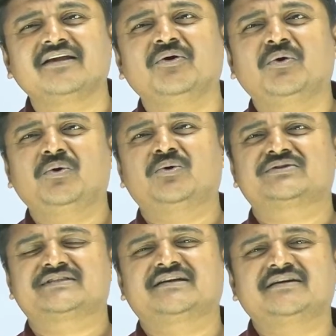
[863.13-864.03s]
oh
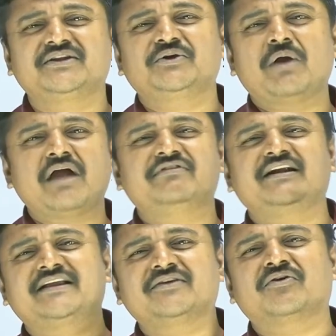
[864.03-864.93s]
sir, you have
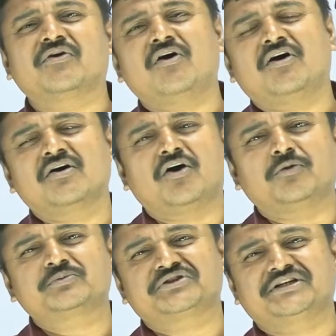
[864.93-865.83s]
written wrong
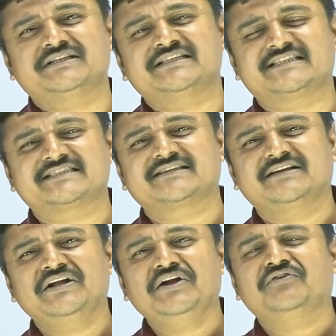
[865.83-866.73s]
options.
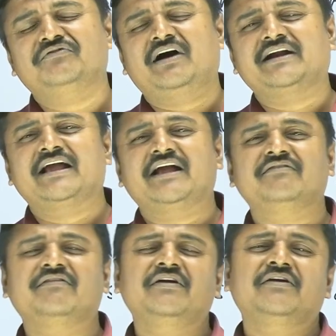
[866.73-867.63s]
What
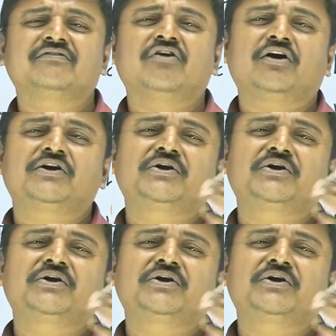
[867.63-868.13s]
have got